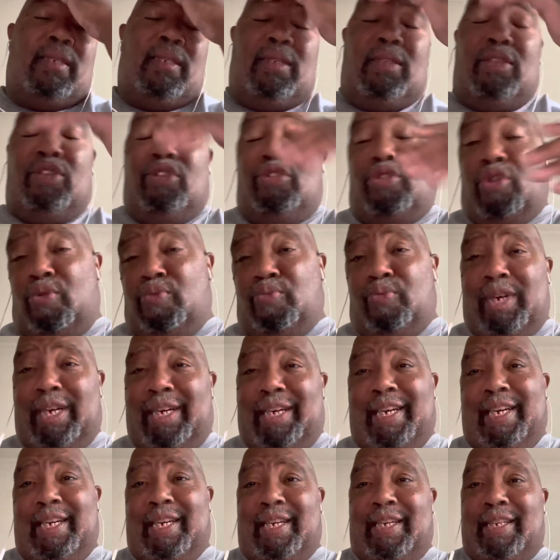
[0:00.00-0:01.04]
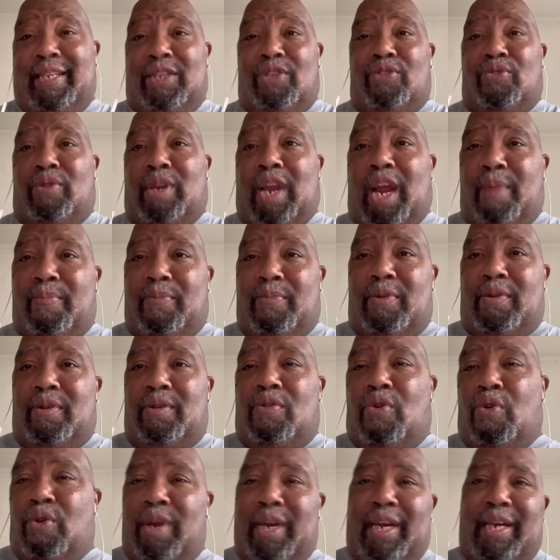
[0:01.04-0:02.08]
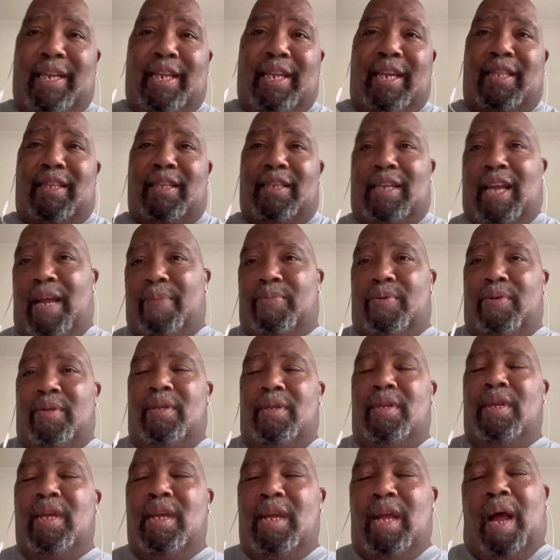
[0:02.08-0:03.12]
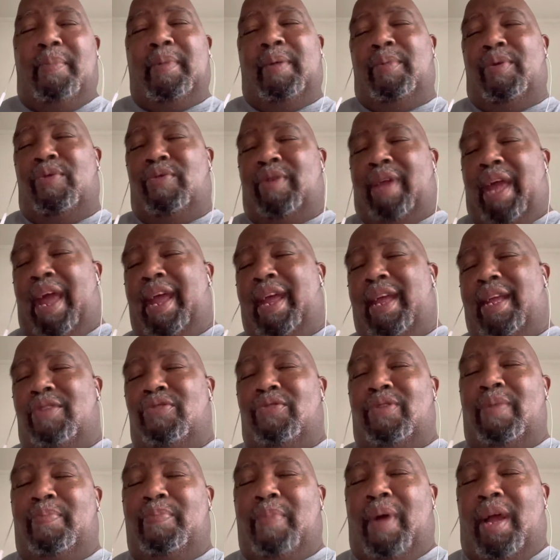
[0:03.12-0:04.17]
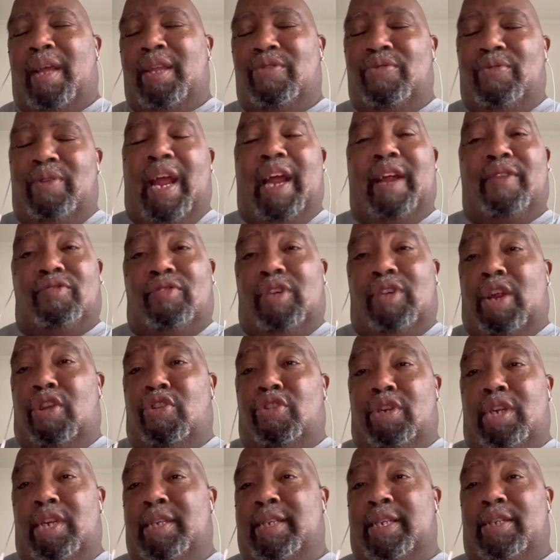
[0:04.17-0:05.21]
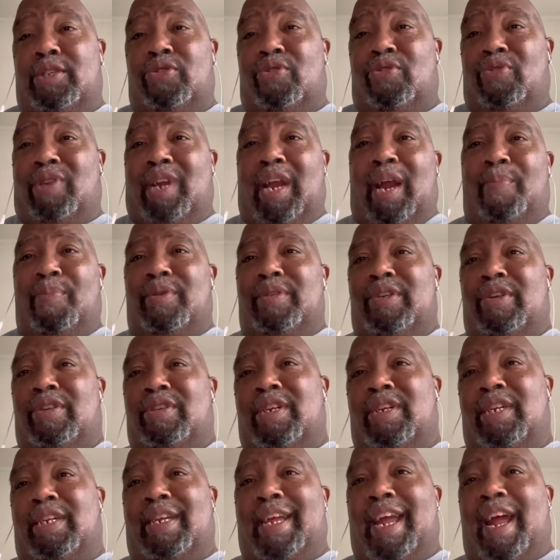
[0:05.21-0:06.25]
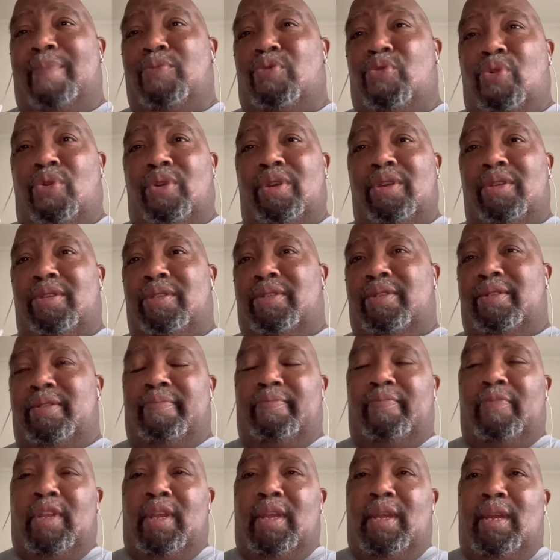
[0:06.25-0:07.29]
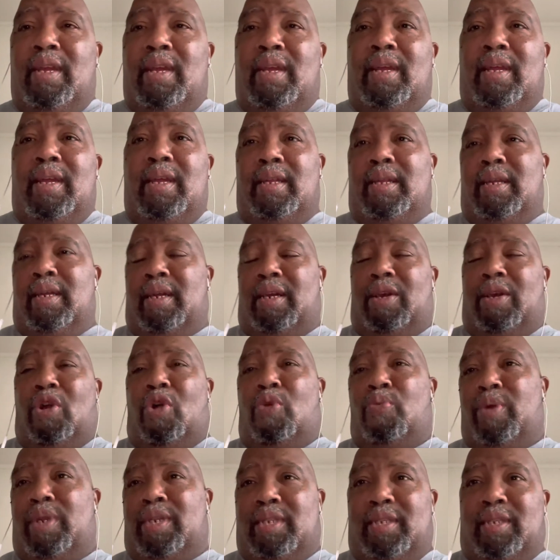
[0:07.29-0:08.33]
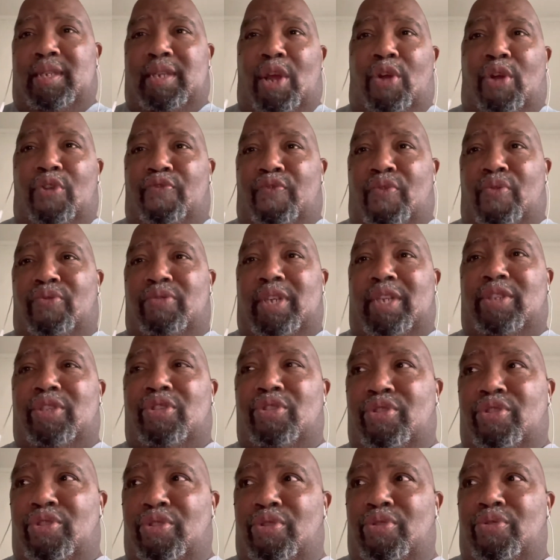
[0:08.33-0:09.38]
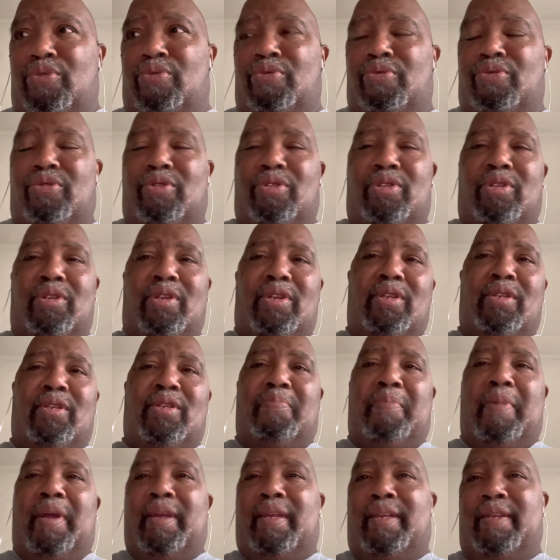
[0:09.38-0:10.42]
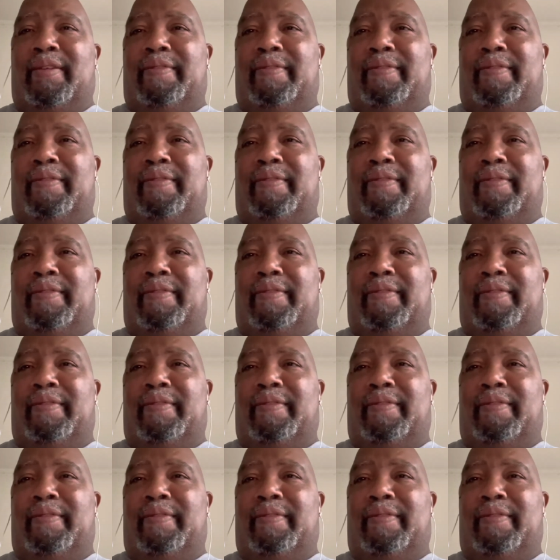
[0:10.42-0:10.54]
You don't really need a digital camera or any other type of. I mean, you can. You can buy you. There, are good digital cameras. There are good camcorders, along with the cell phones that you can use to make